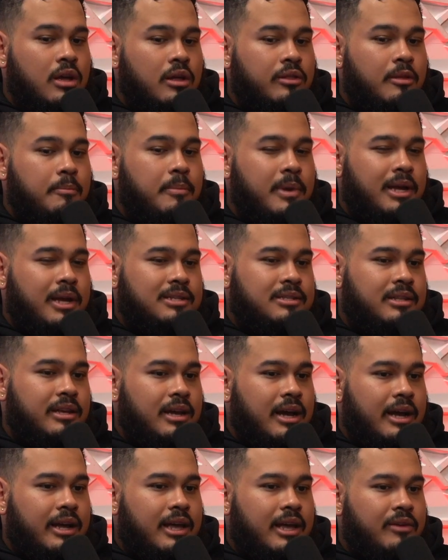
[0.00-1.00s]
the biggest
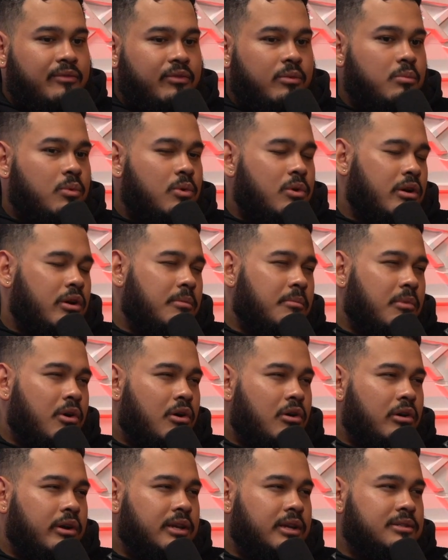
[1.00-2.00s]
thing I get from Moria
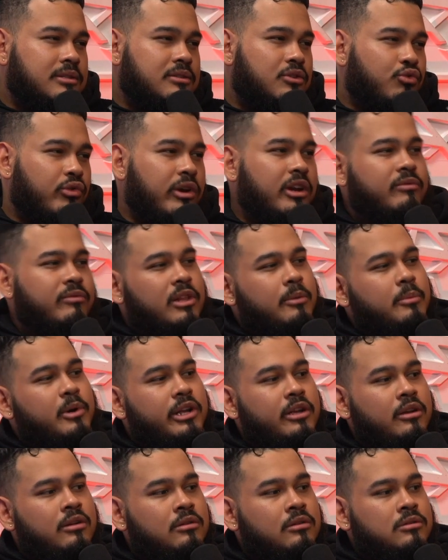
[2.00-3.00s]
Mall is creative
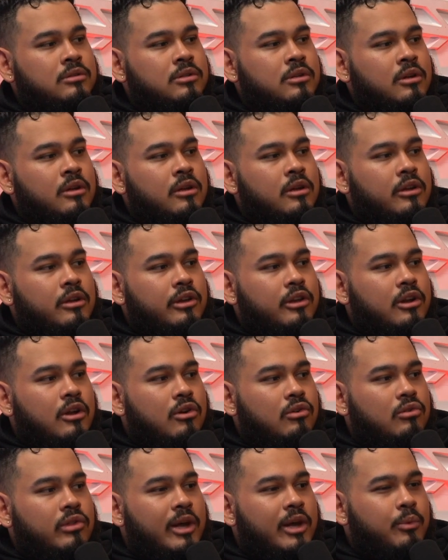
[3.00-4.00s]
liberty. Ooh, you
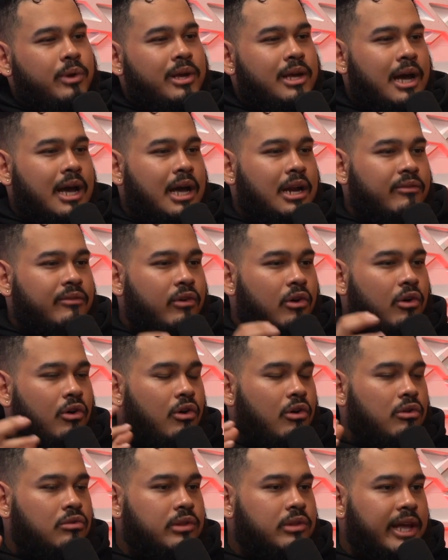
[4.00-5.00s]
know, like we kind nice. of
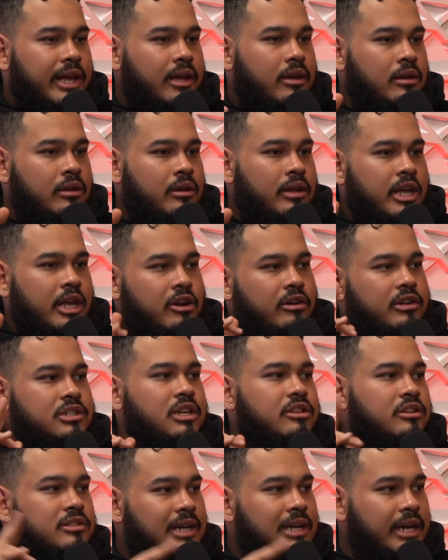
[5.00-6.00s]
all like hear each
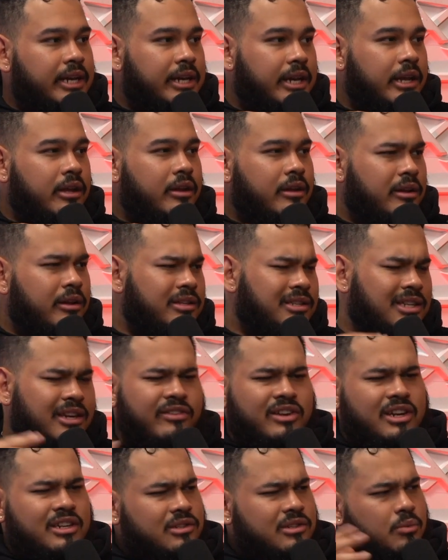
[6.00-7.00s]
other's ideas and
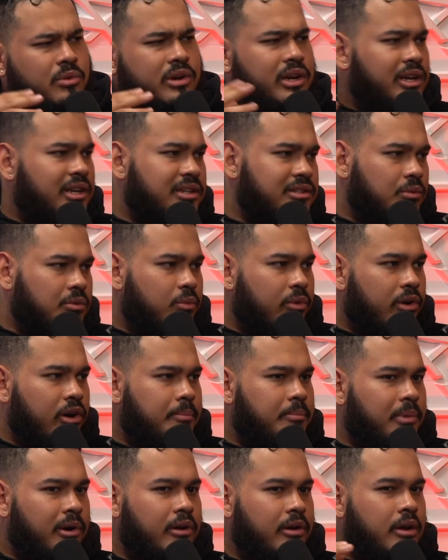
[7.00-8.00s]
if it doesn't mm-hmm. work it doesn't
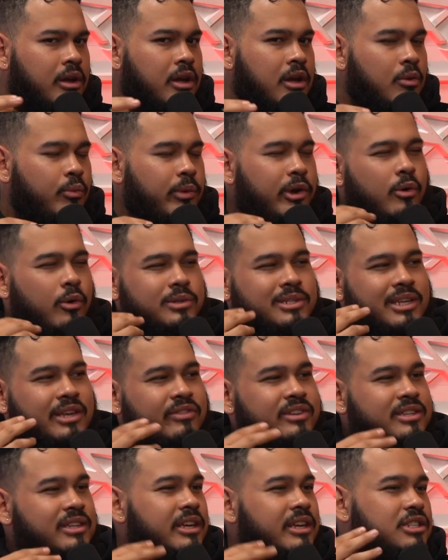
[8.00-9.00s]
work but we always
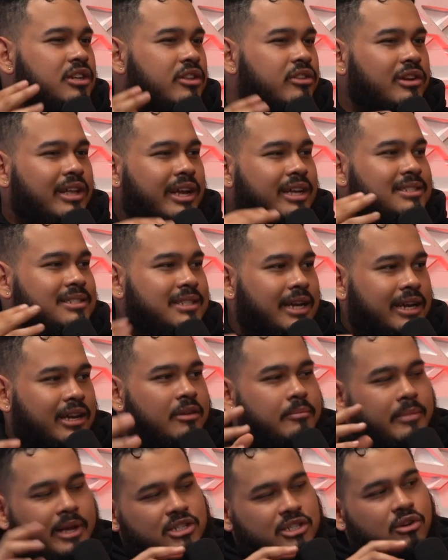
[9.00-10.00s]
give each other like a
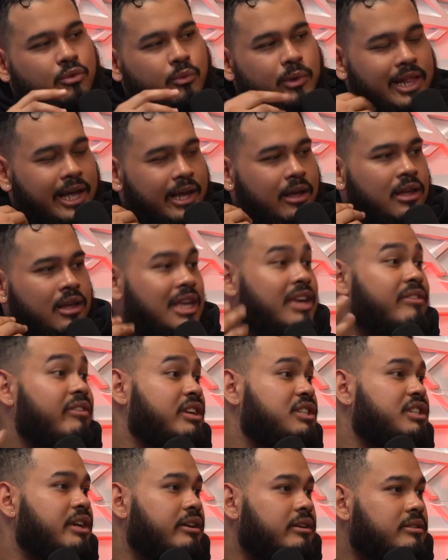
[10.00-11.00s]
second to make sure we like give
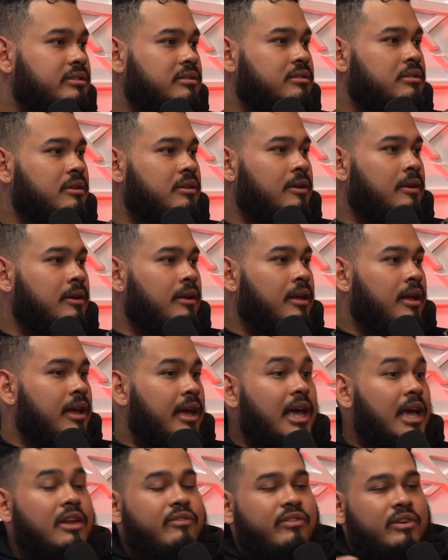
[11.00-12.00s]
it a chance yeah
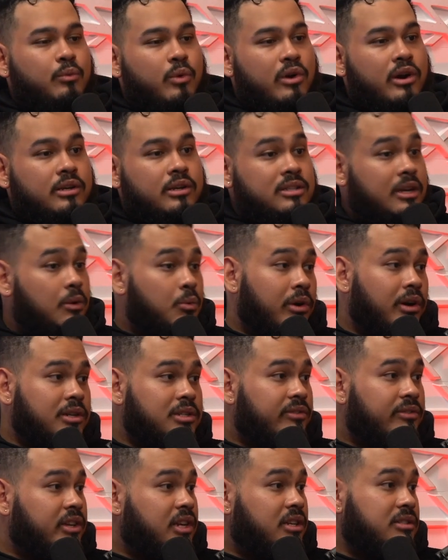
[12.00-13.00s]
and if it works Aww. it
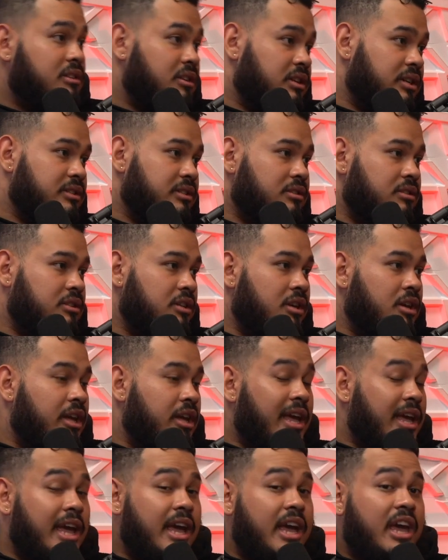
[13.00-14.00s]
works if it doesn't doesn't
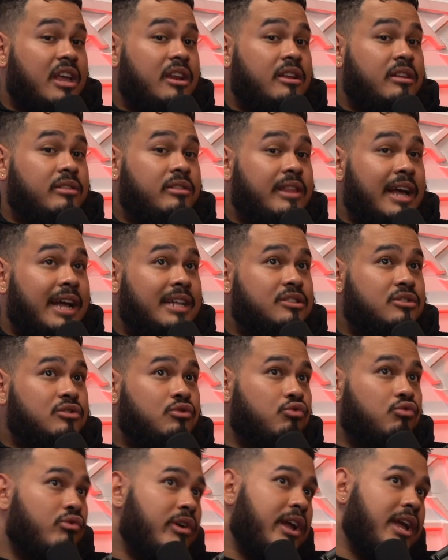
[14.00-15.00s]
and that's
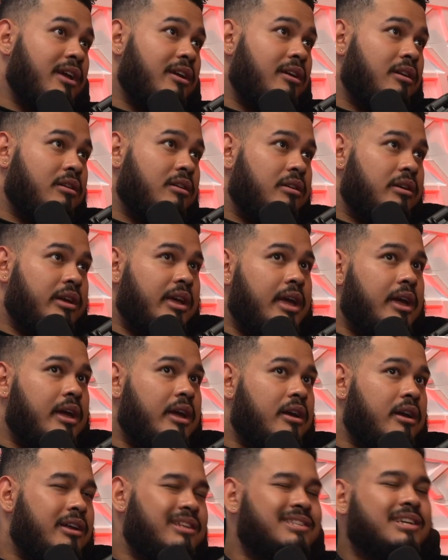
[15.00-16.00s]
great
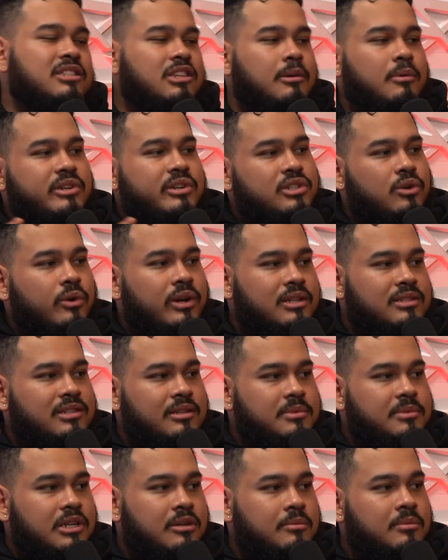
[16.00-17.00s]
and it's like a double-edged sword at the
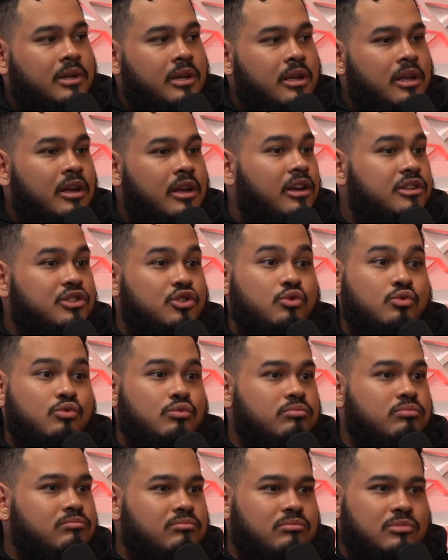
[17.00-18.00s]
same time yeah because yeah, yeah.
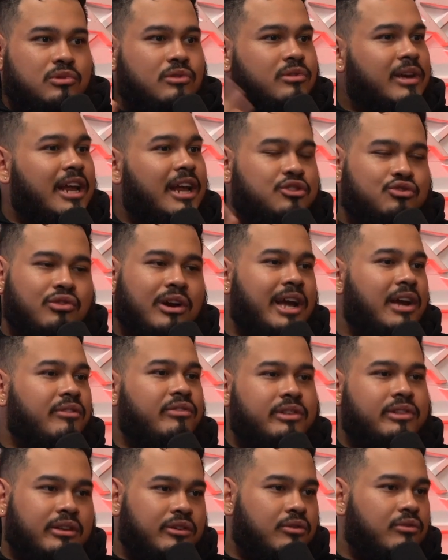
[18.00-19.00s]
you gotta try
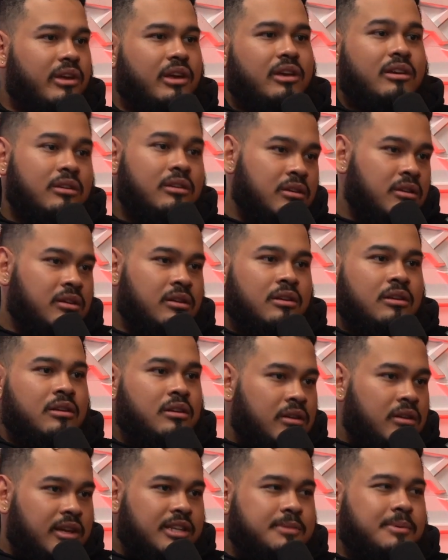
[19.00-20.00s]
everything you can for
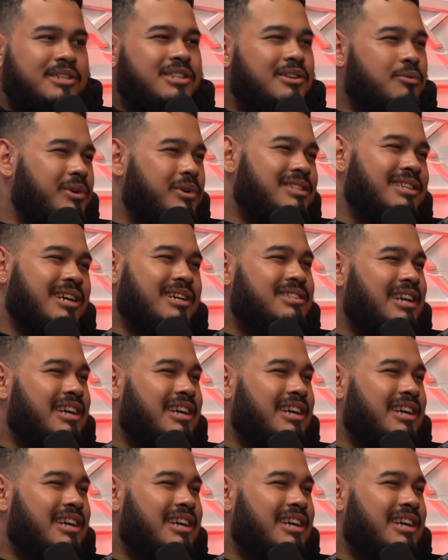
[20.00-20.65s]
sure especially when it's like a